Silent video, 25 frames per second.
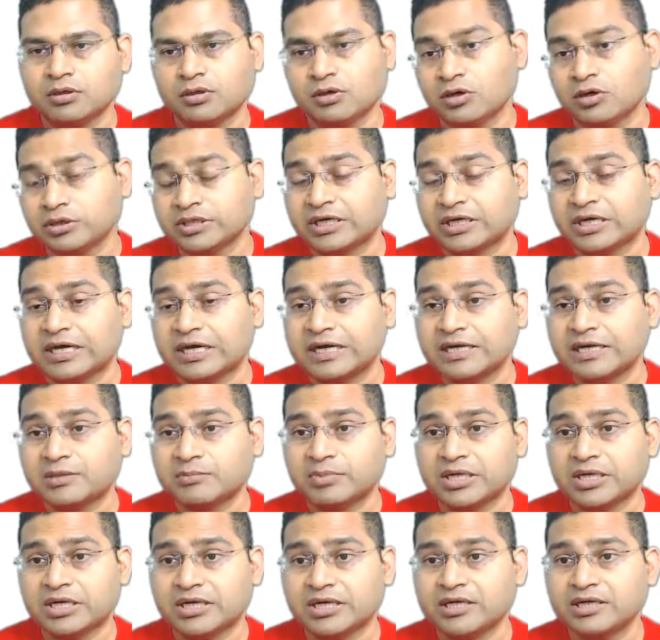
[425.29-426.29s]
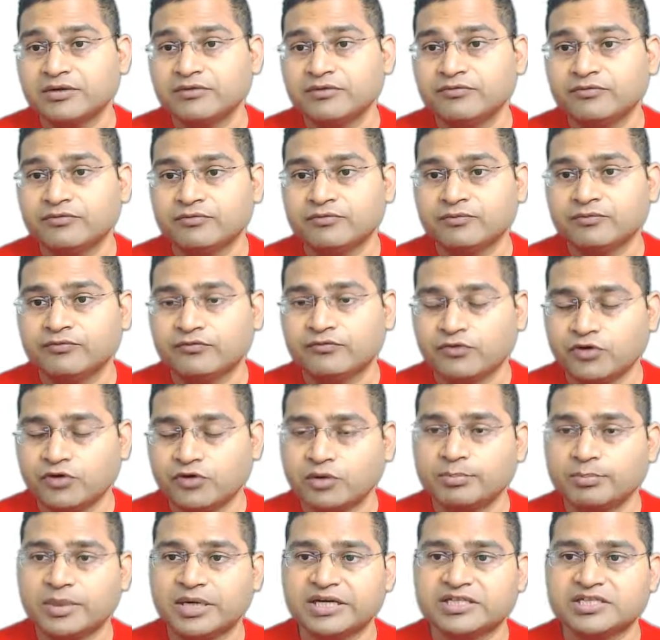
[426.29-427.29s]
or the Kite plugin
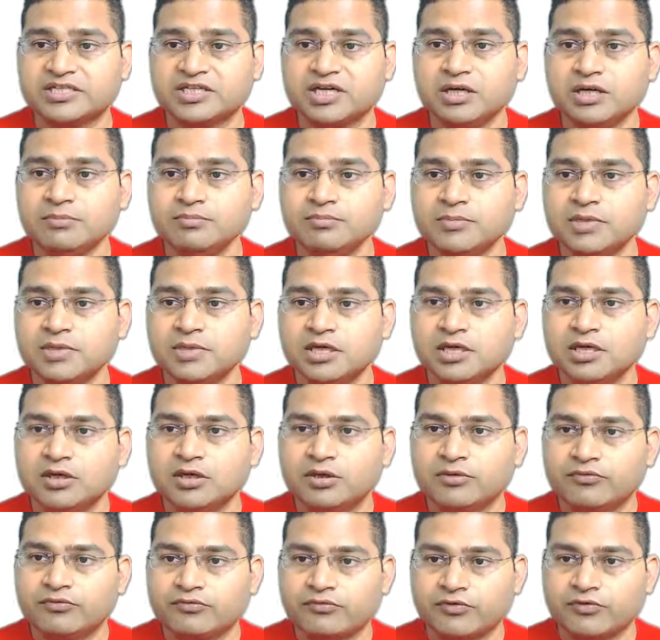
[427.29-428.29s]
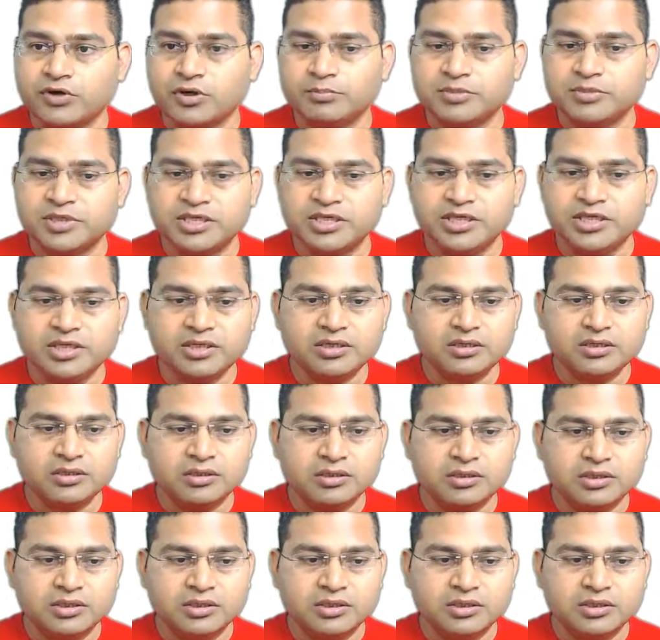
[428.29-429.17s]
for PyCharm. From here,